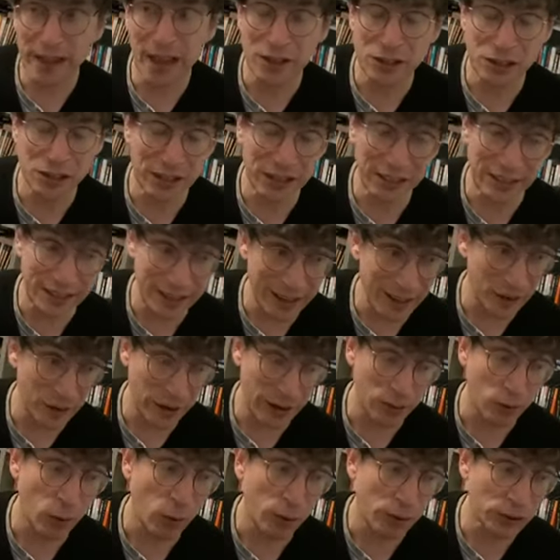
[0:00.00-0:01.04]
thousand a year
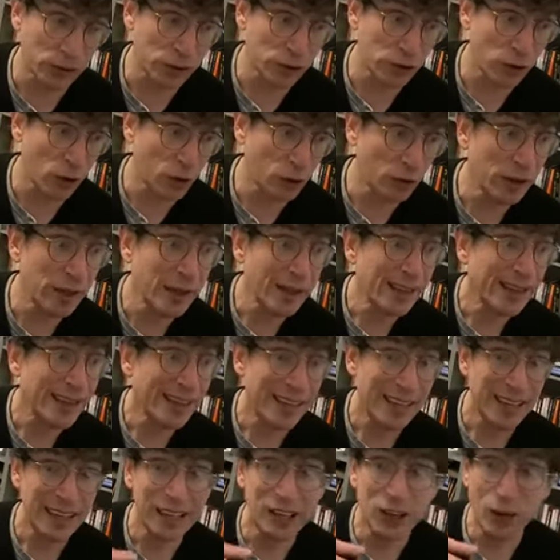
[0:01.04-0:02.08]
at Rolling Stone.
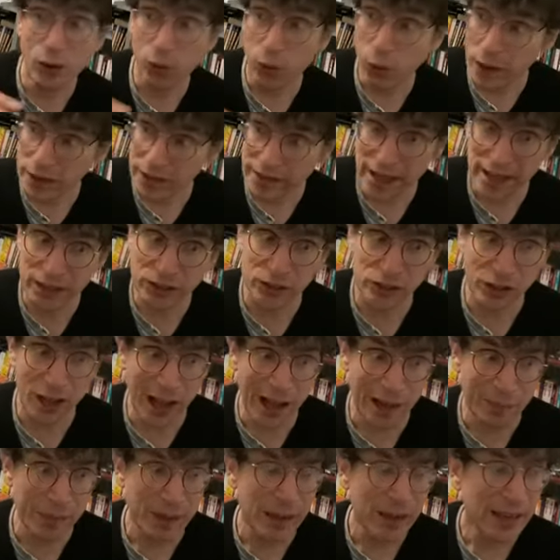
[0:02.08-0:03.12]
He quit that
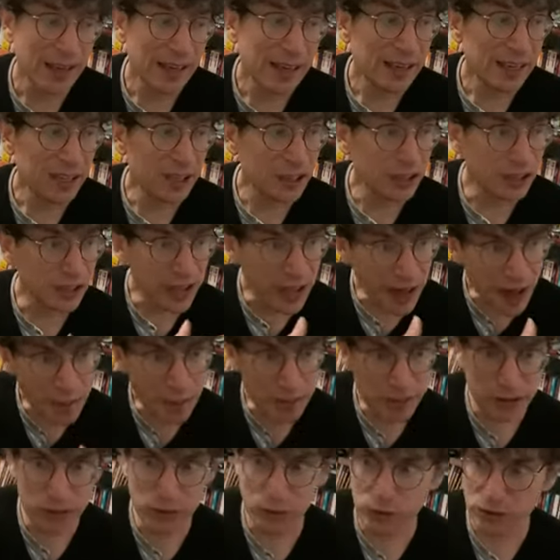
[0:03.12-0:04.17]
job. He set up
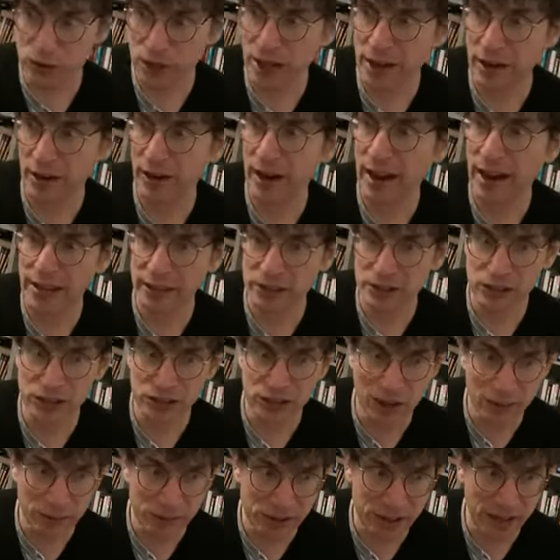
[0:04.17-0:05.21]
his newsletter at
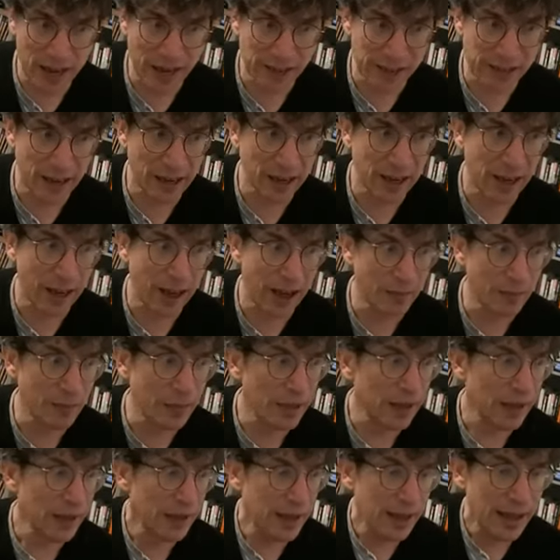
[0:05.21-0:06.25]
Substack.com,
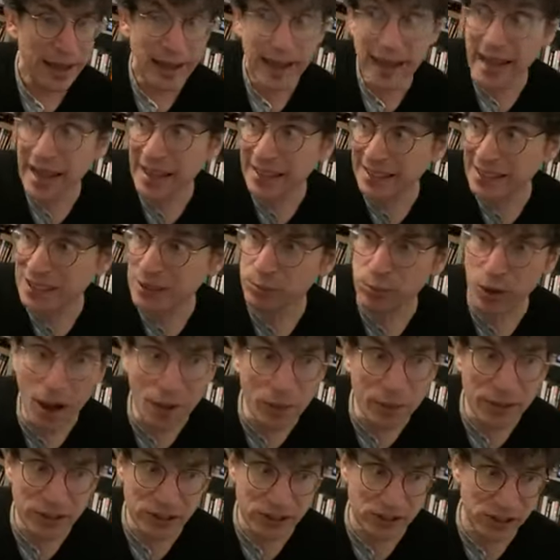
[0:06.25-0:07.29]
and he's
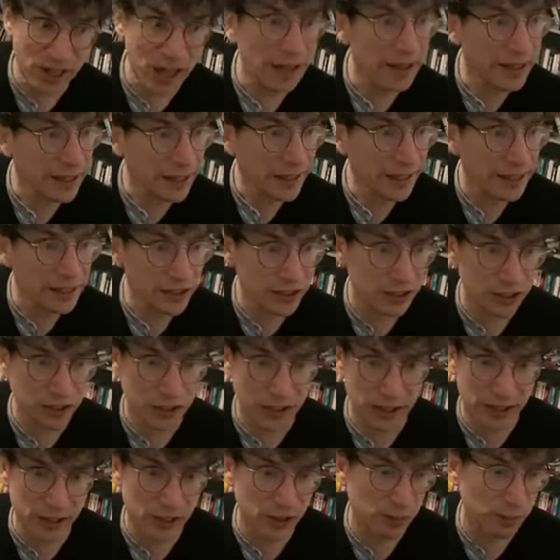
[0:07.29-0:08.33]
probably selling his
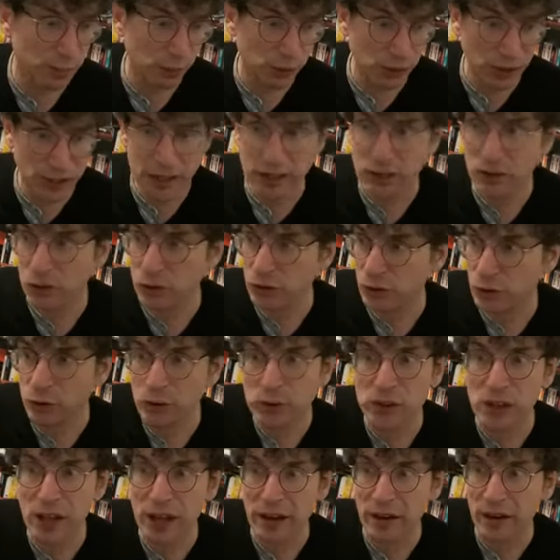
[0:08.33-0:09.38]
his political
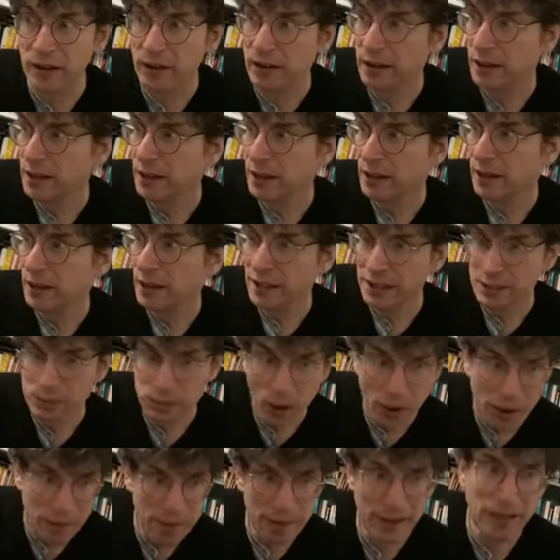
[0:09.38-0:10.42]
newsletter. He's
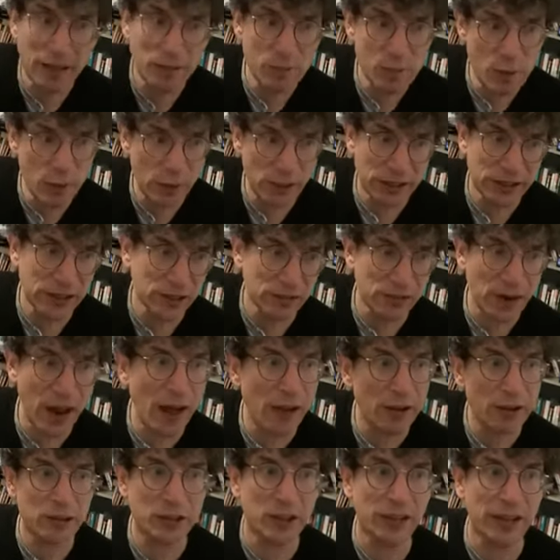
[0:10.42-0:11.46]
probably making millions of
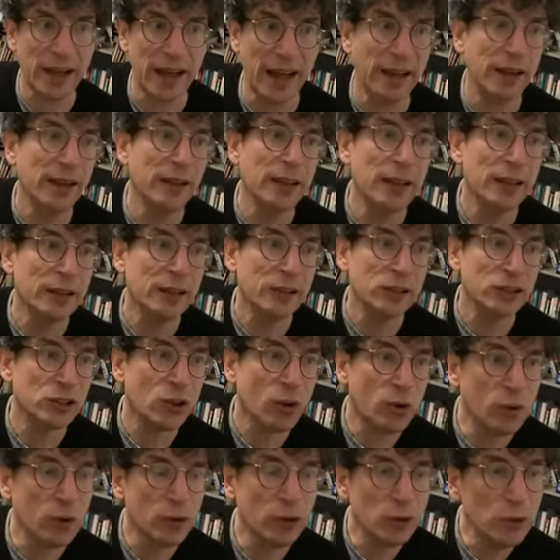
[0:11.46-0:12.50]
dollars on that.
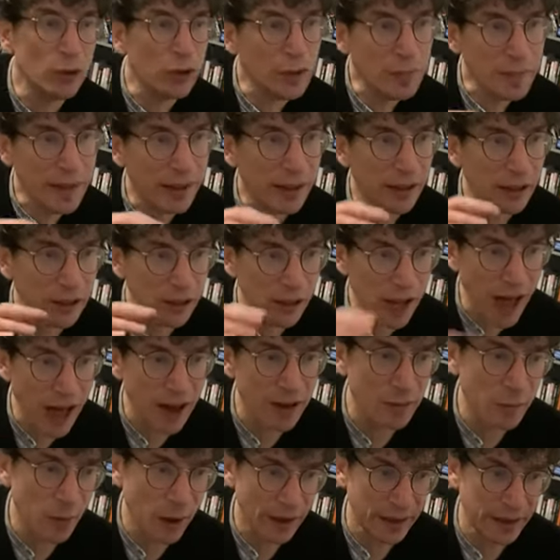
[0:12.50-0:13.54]
So you can make a lot
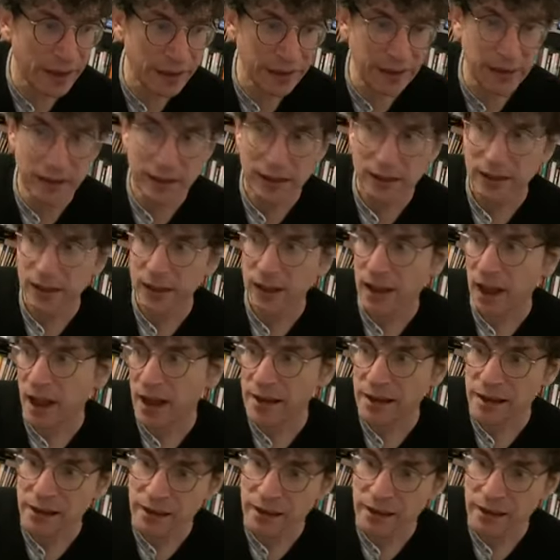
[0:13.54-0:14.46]
of money in